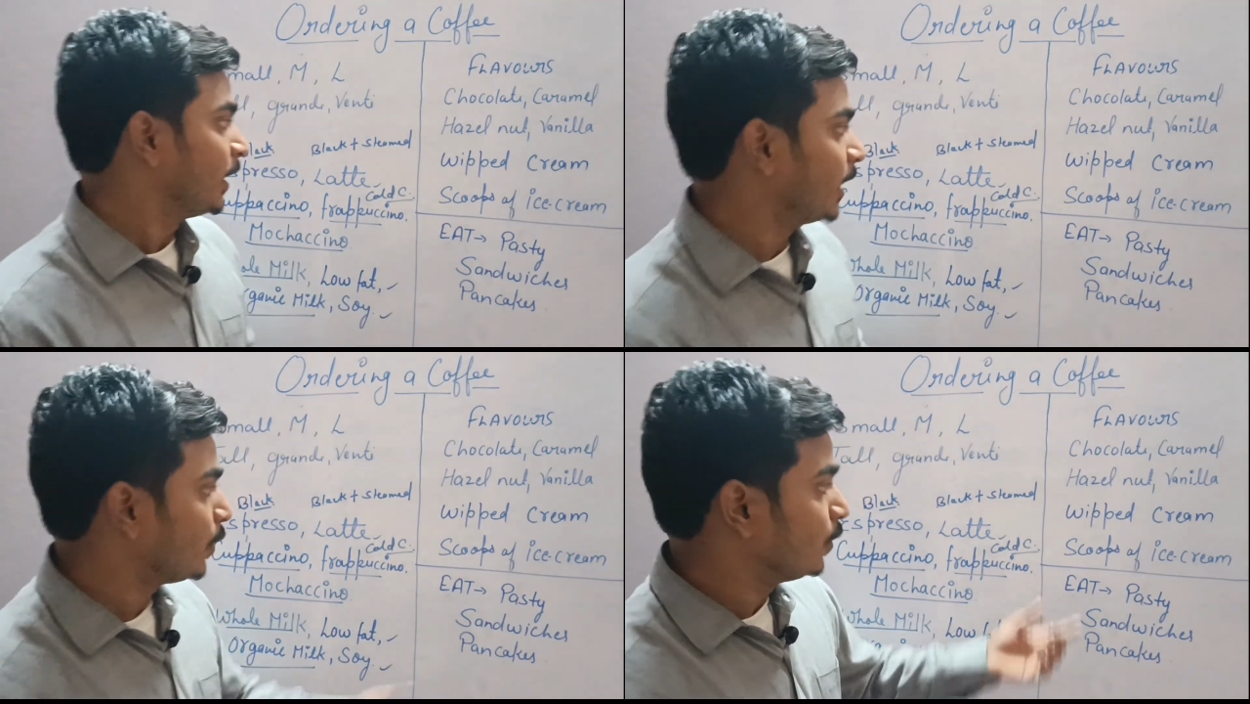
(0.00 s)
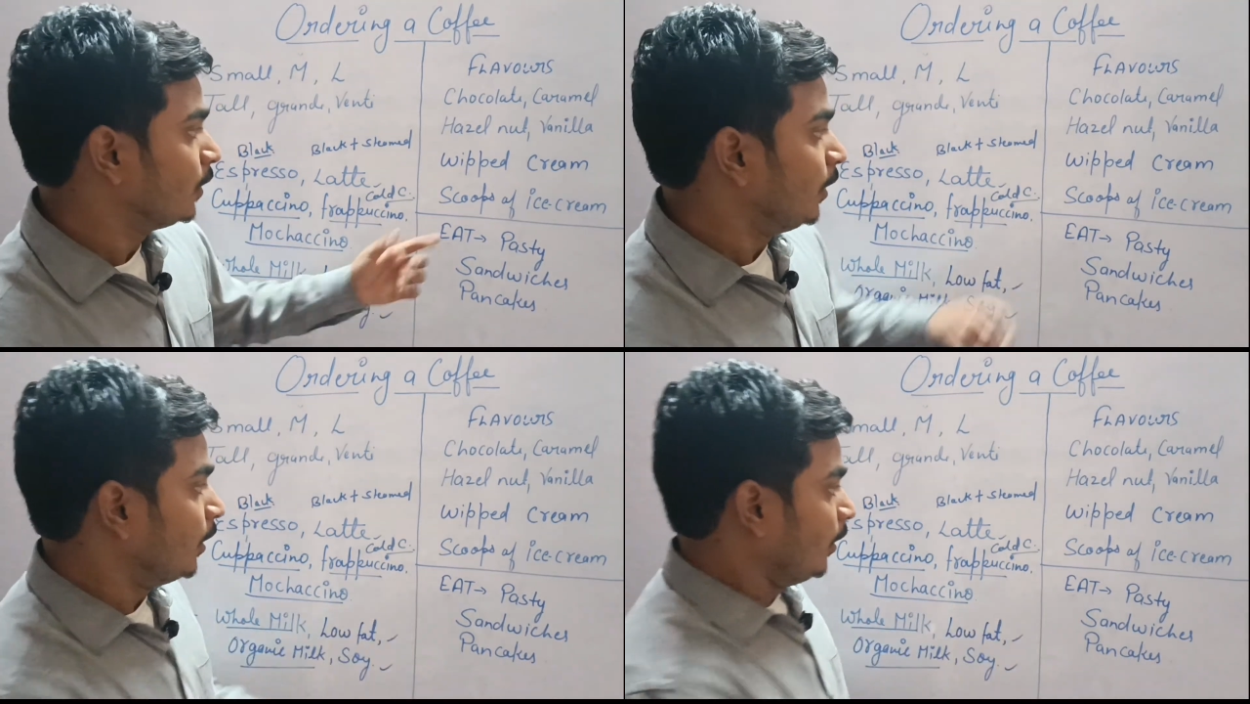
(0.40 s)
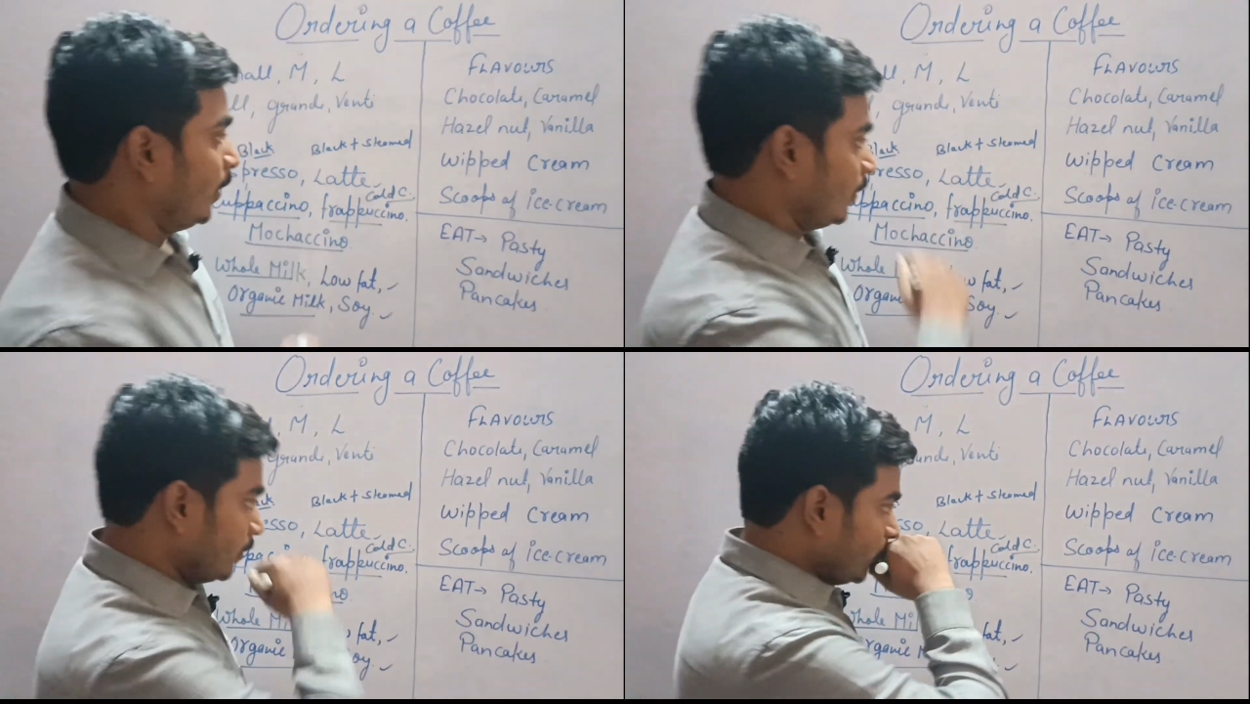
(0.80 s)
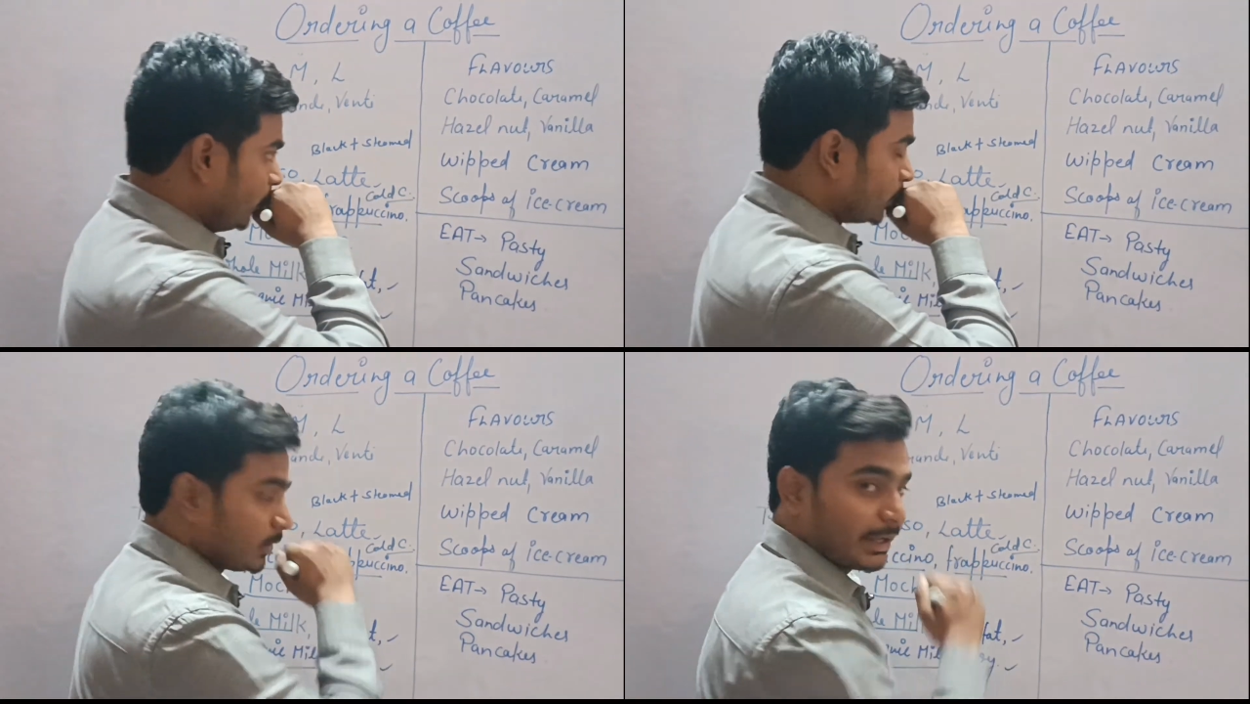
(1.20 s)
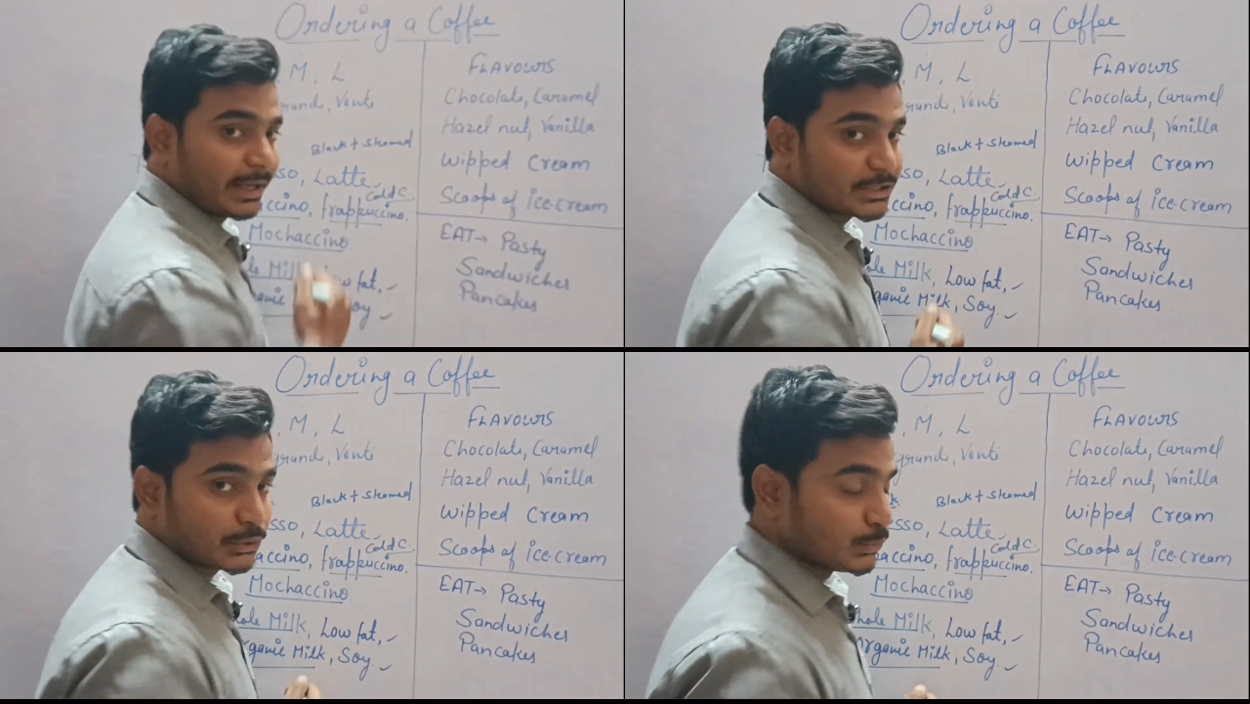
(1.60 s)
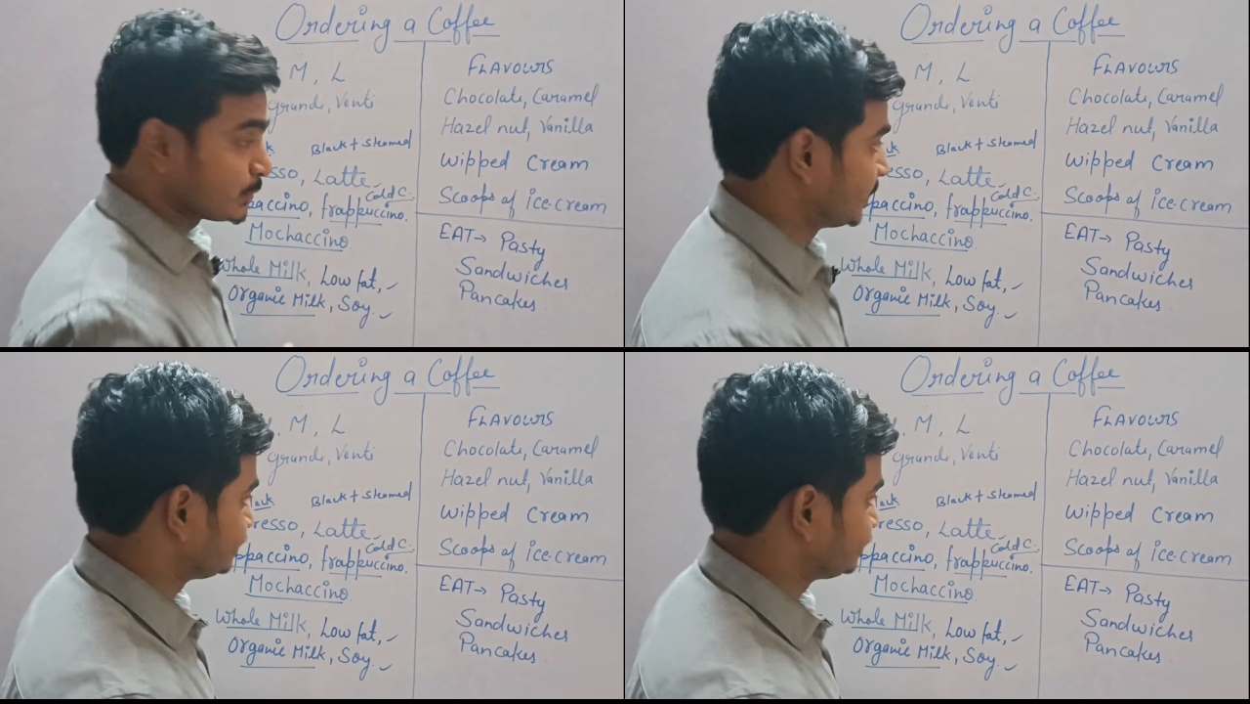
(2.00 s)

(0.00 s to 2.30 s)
Now, excuse